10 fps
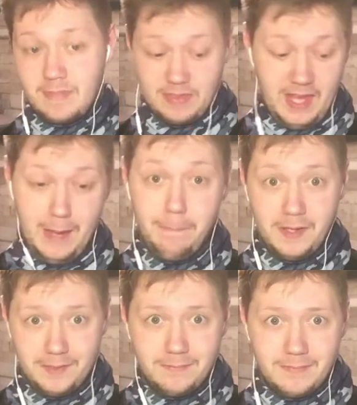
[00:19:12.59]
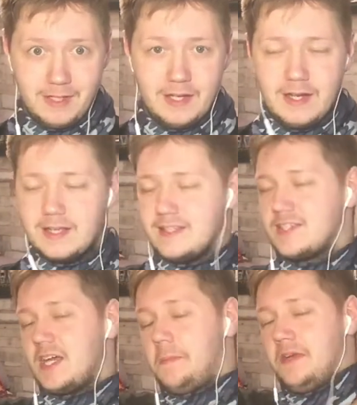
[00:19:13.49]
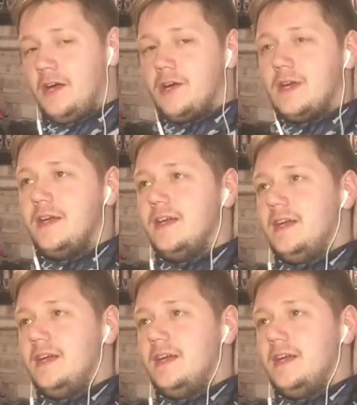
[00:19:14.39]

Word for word: the hippie, against Kaminari.